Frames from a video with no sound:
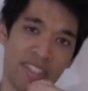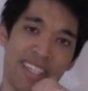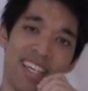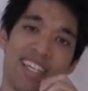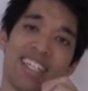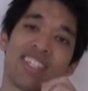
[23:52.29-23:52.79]

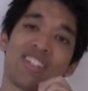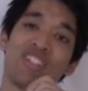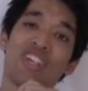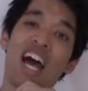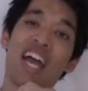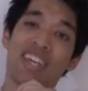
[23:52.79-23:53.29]
Killing
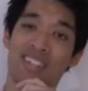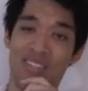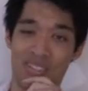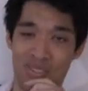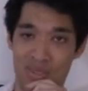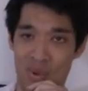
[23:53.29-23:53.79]

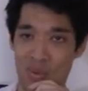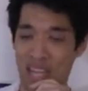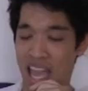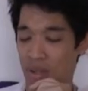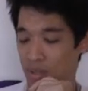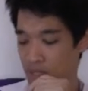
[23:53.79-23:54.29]
giants, no
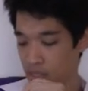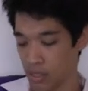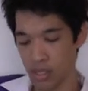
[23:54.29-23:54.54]
doubt.